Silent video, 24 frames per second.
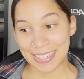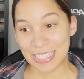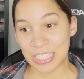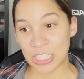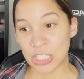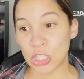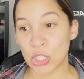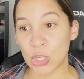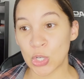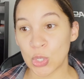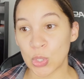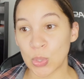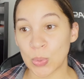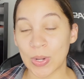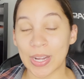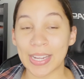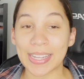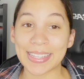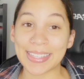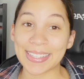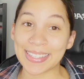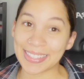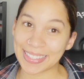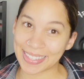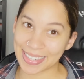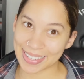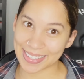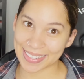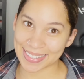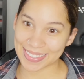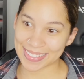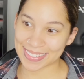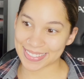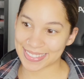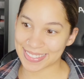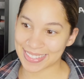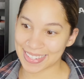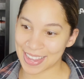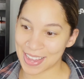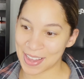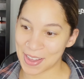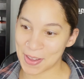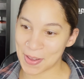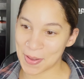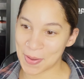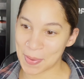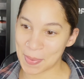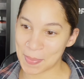So yes,
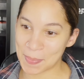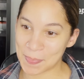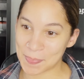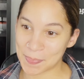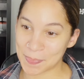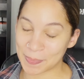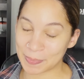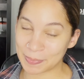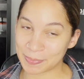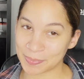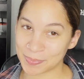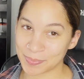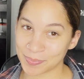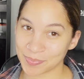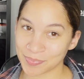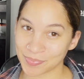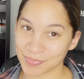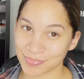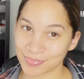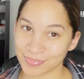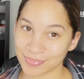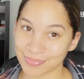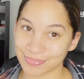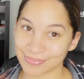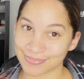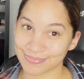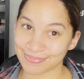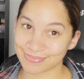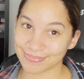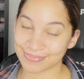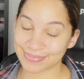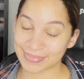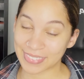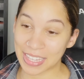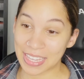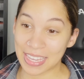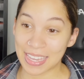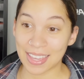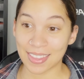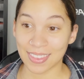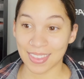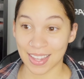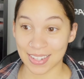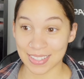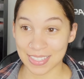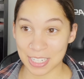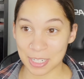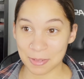um,
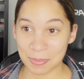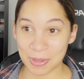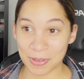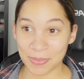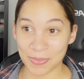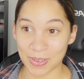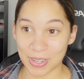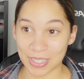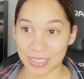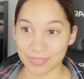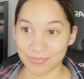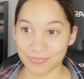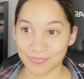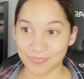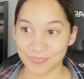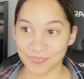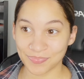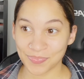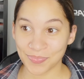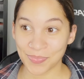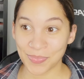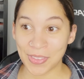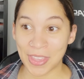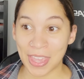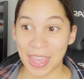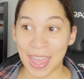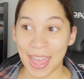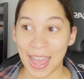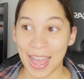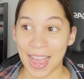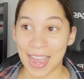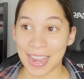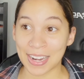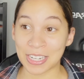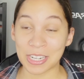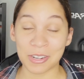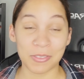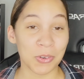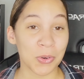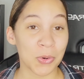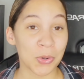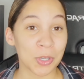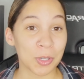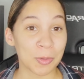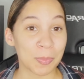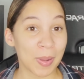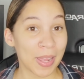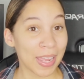that's gonna be fun. I never
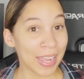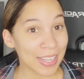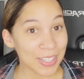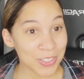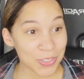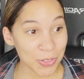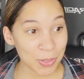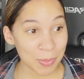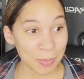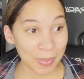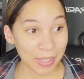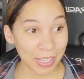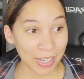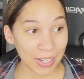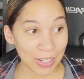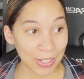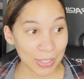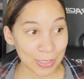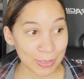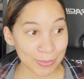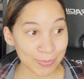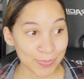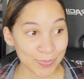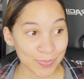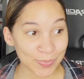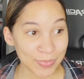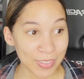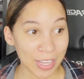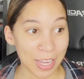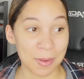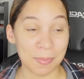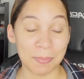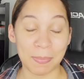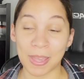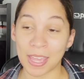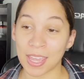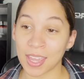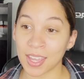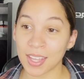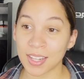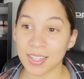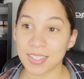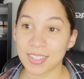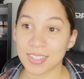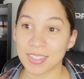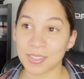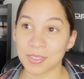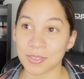ordered pants from there and
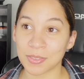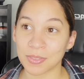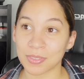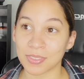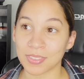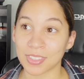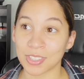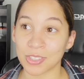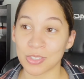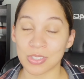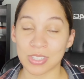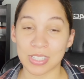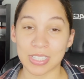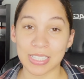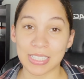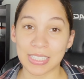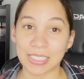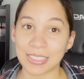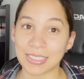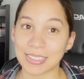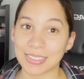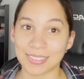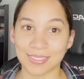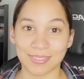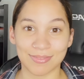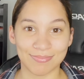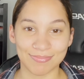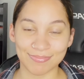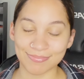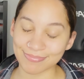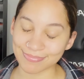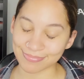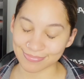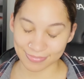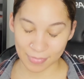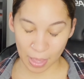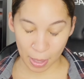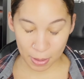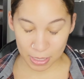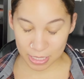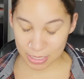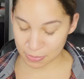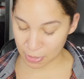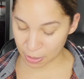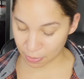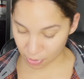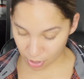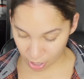pants usually is
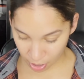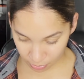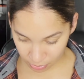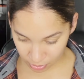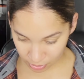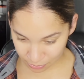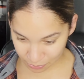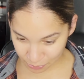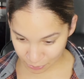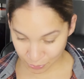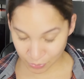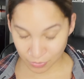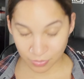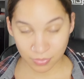my problem.